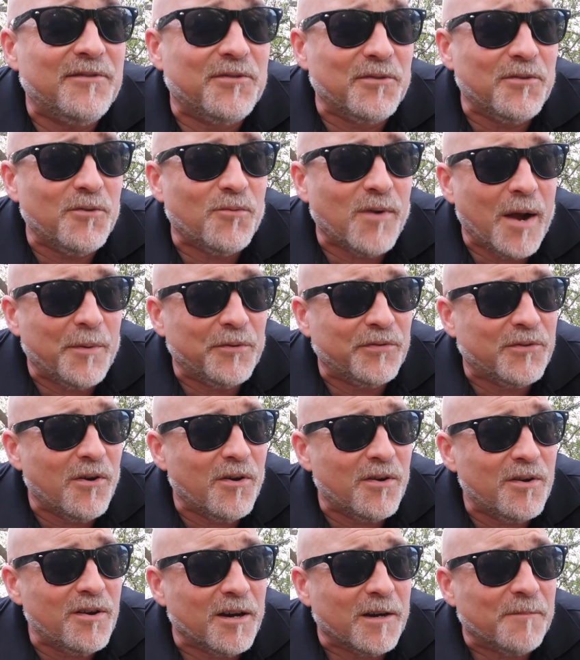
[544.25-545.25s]
to. Why, what's
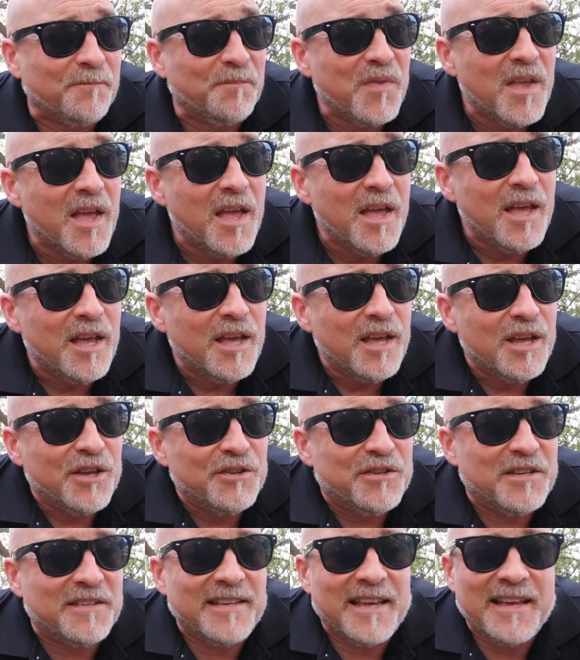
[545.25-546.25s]
going on?
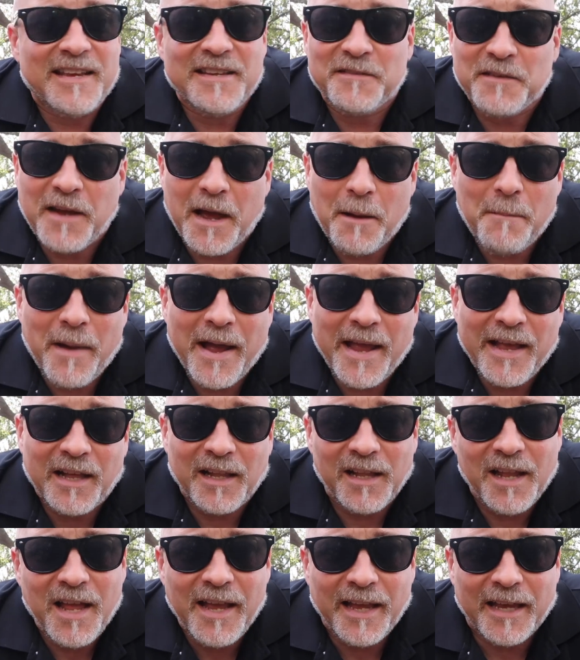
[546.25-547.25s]
She says, "My
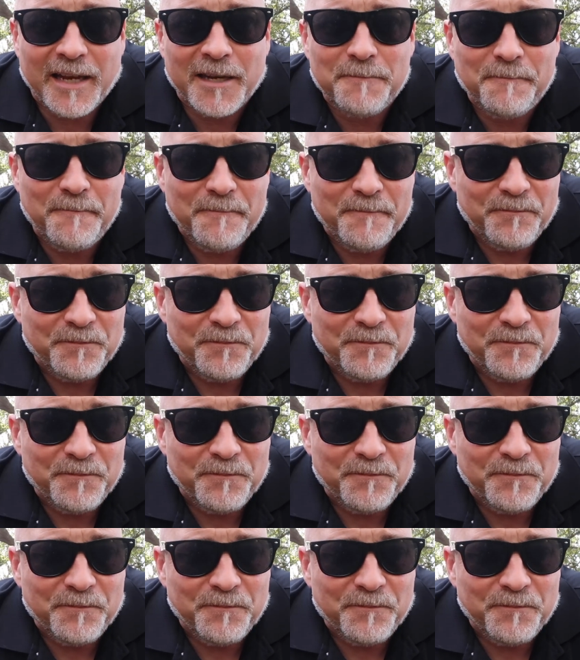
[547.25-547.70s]
client